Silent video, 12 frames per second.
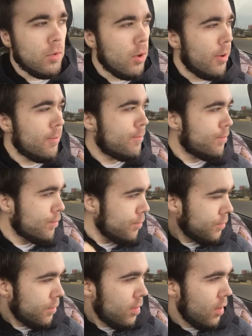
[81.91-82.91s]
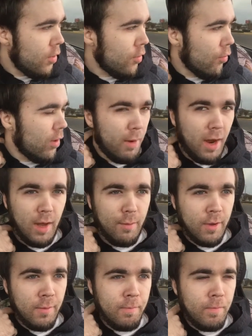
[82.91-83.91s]
Okay. It's really mild. I
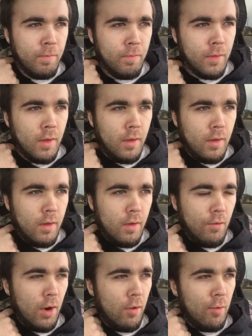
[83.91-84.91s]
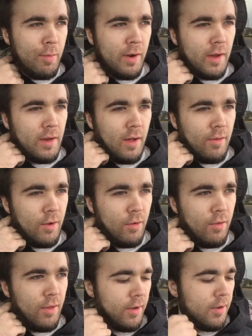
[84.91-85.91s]
mean, if I don't know Pina Colada, I know
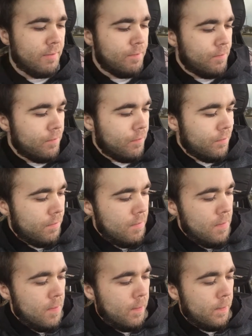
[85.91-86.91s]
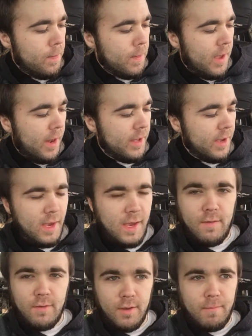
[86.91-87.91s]
it's like a kind of like a
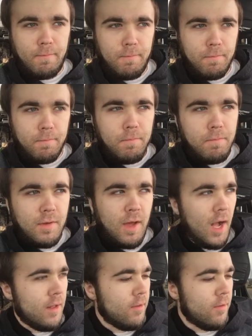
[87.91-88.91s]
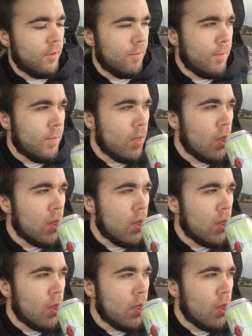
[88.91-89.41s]
heavy cocktail.